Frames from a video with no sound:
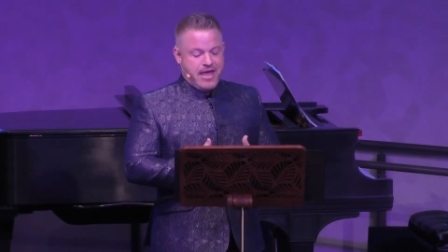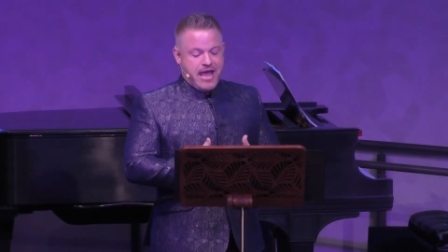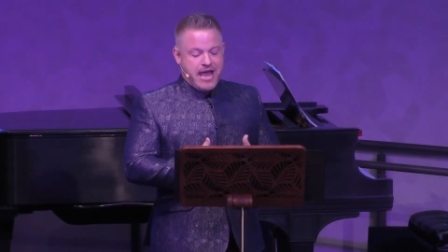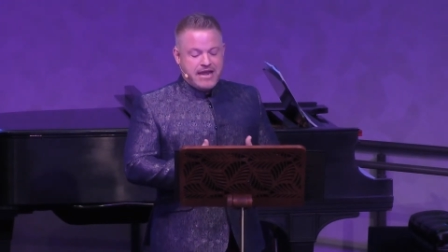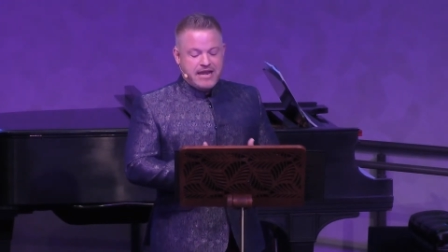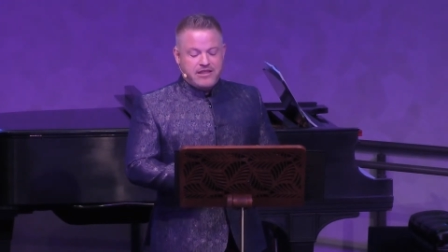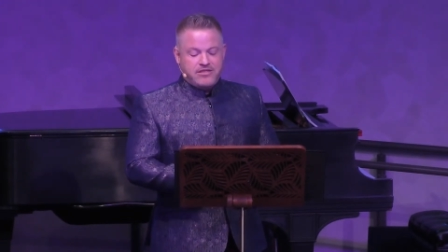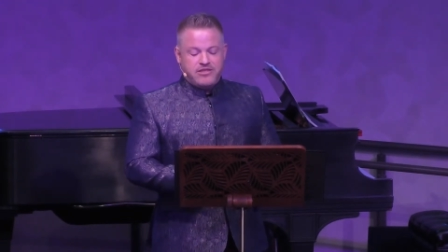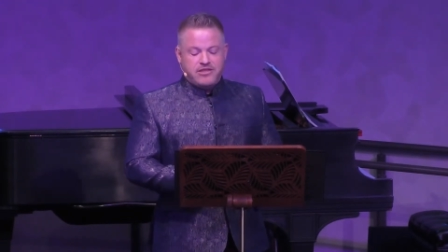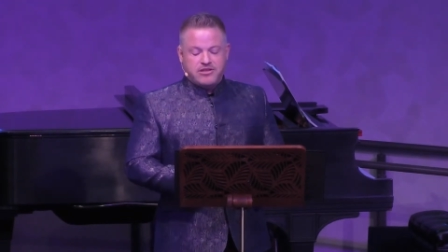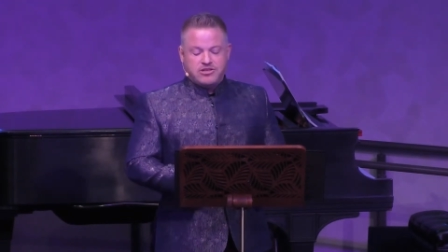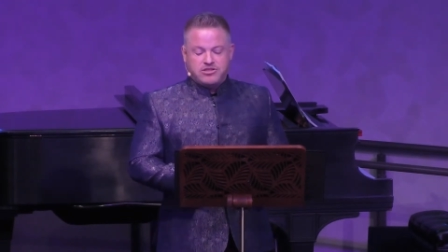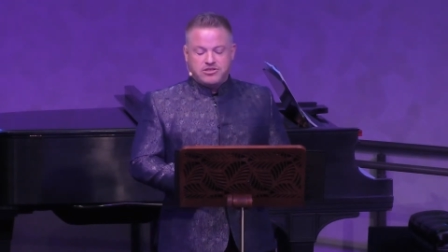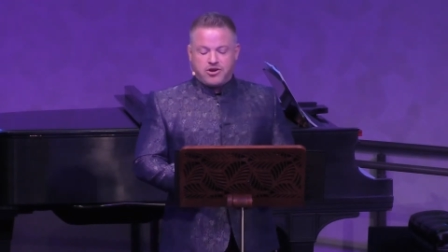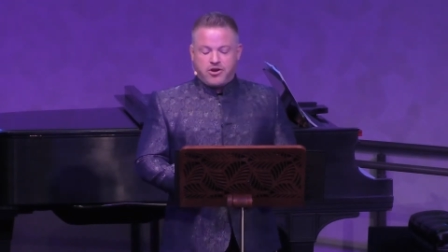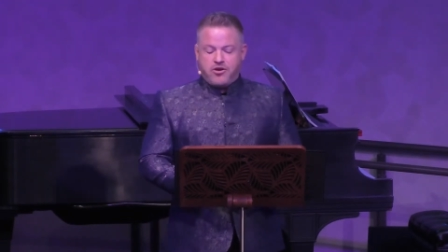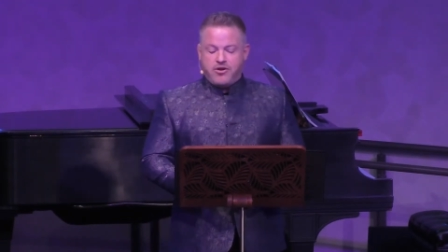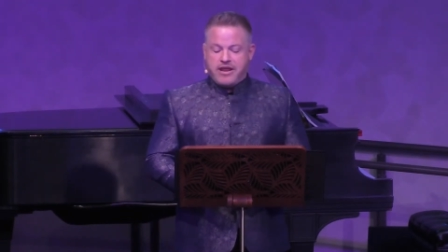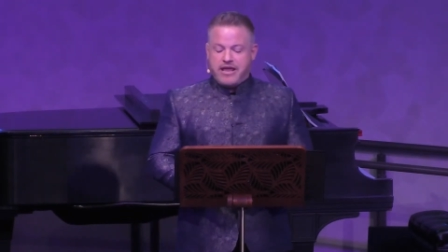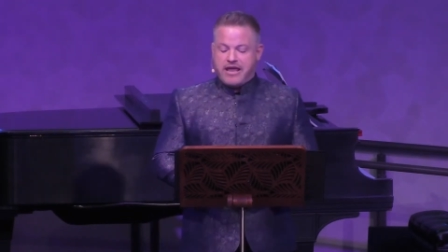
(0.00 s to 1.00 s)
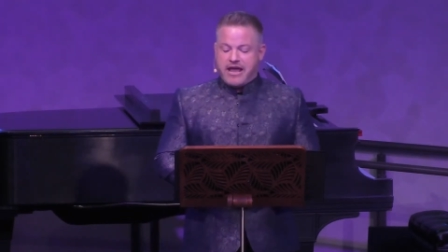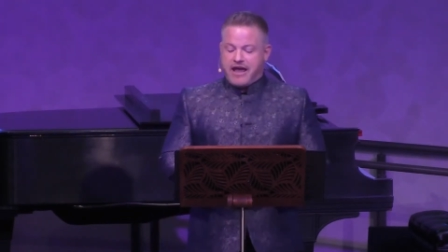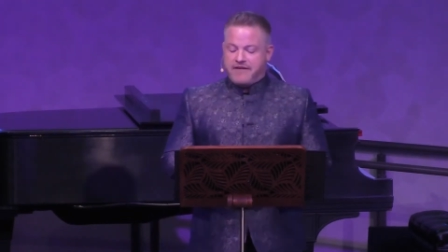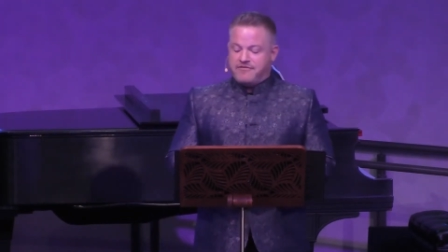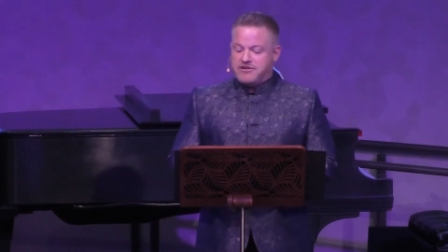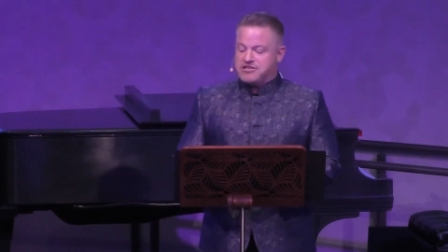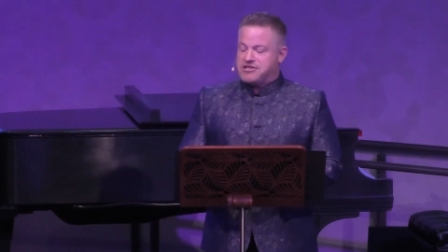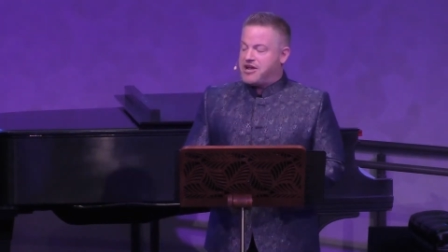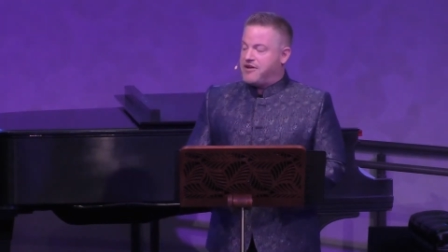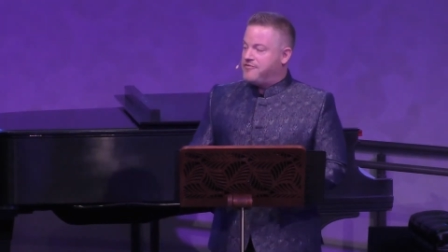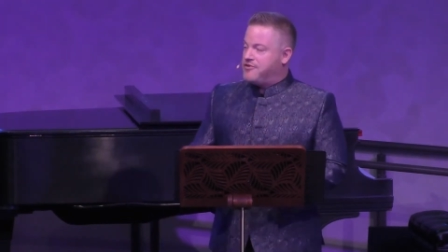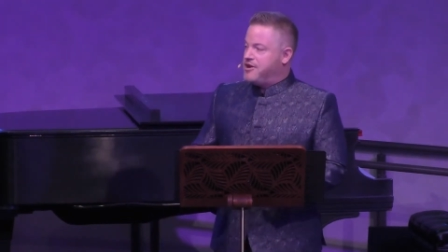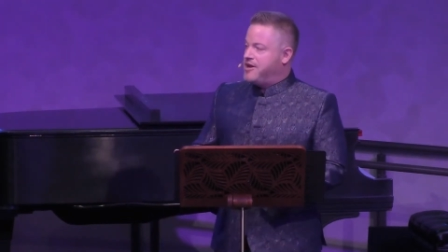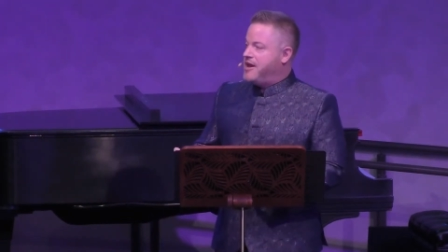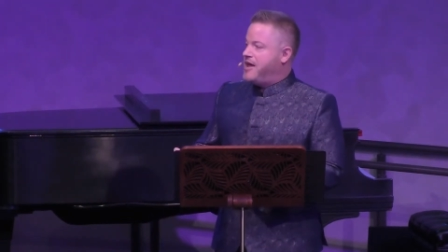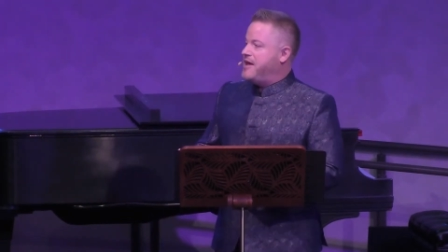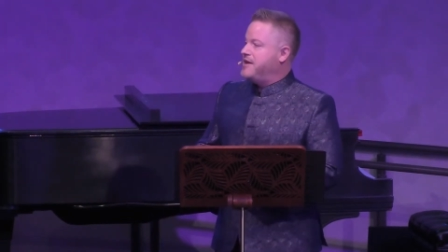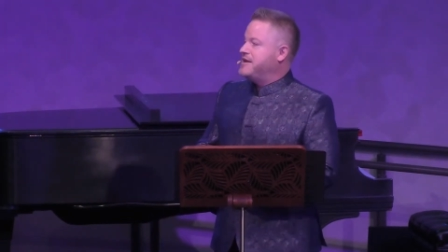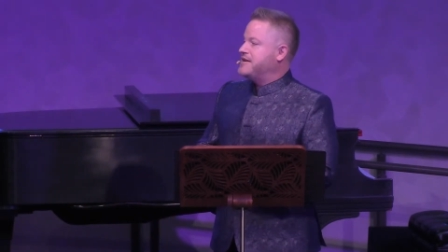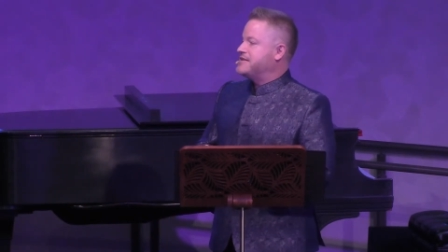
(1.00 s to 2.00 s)
And in the journey, I've discovered
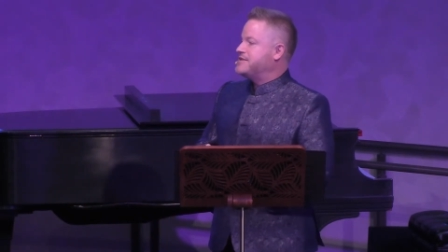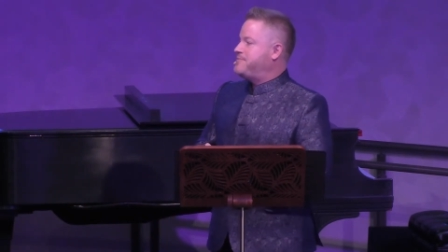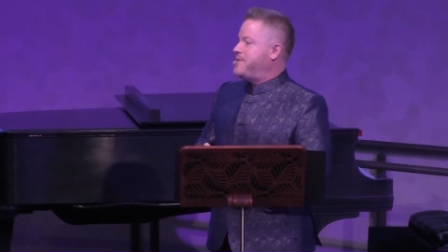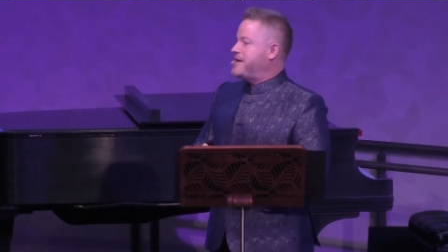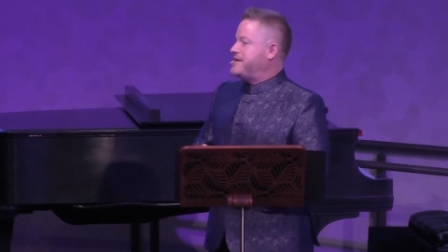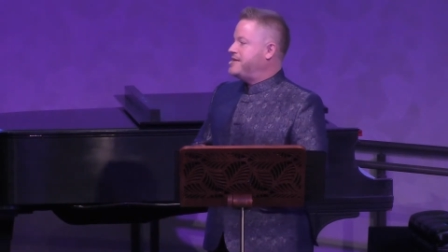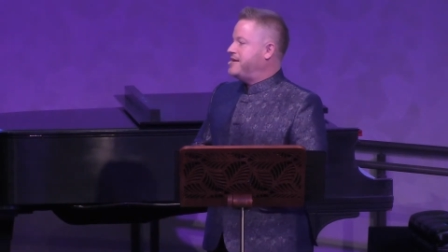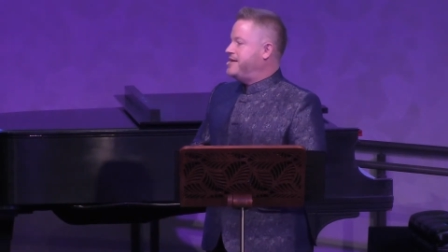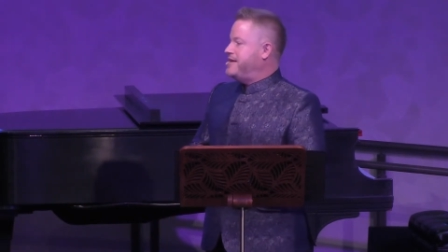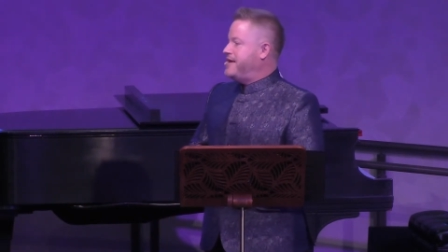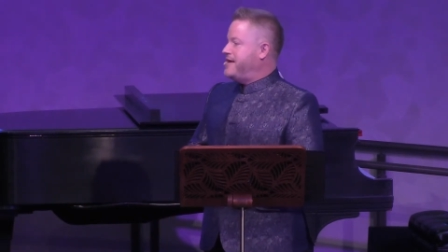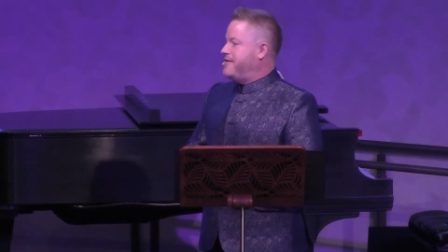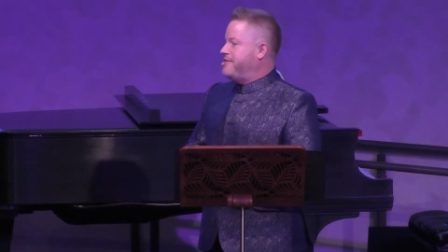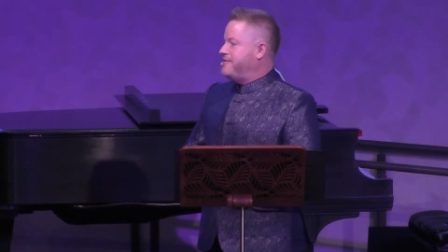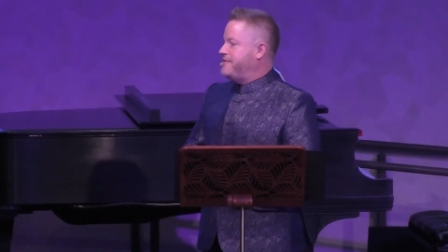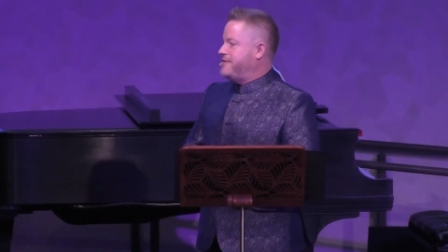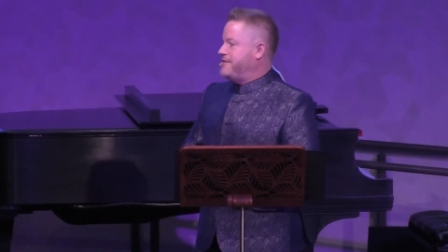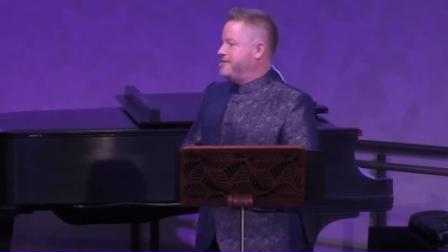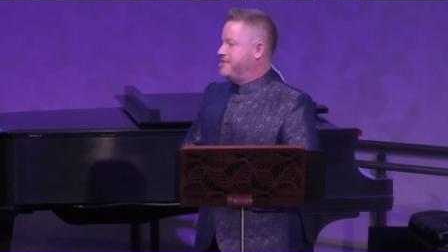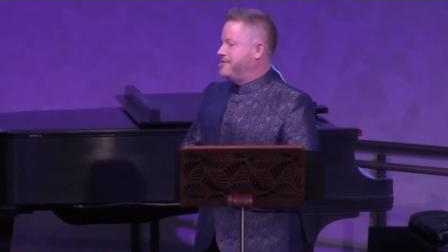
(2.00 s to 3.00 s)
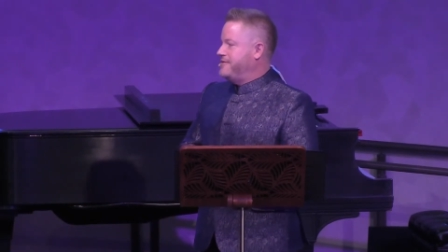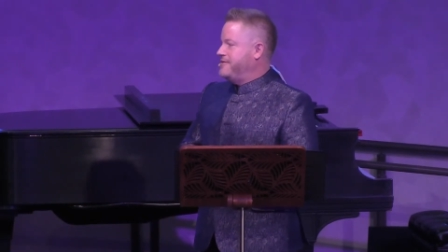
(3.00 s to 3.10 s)
an unexpected gift.